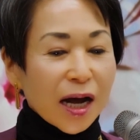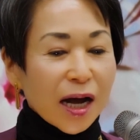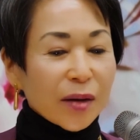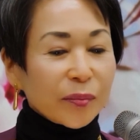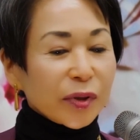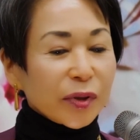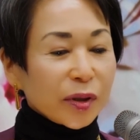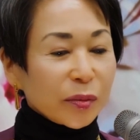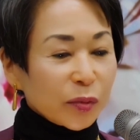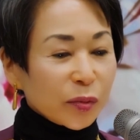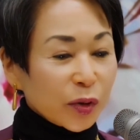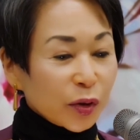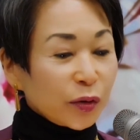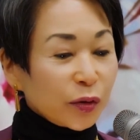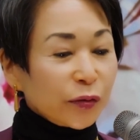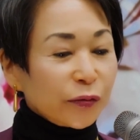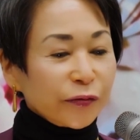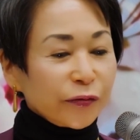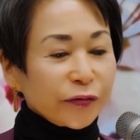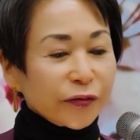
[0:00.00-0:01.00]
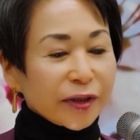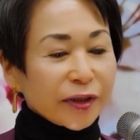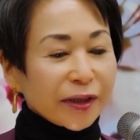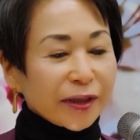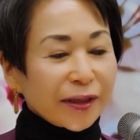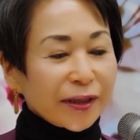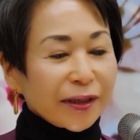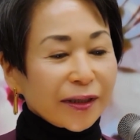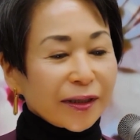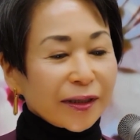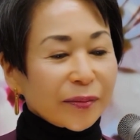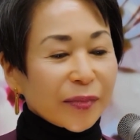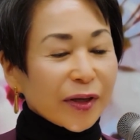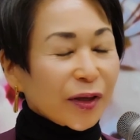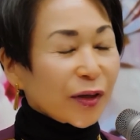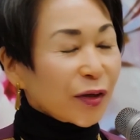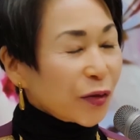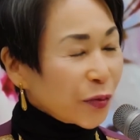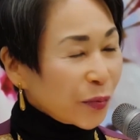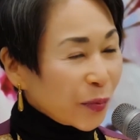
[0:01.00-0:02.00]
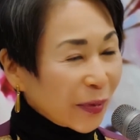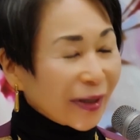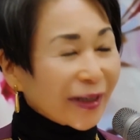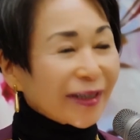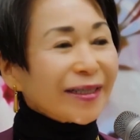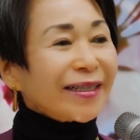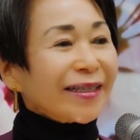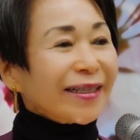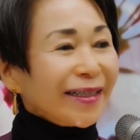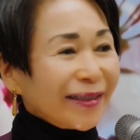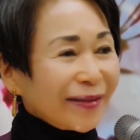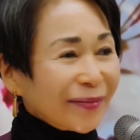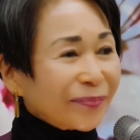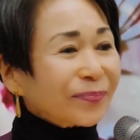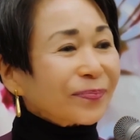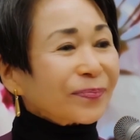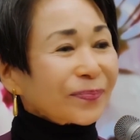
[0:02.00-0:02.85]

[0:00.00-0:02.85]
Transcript: not be moved by the humility,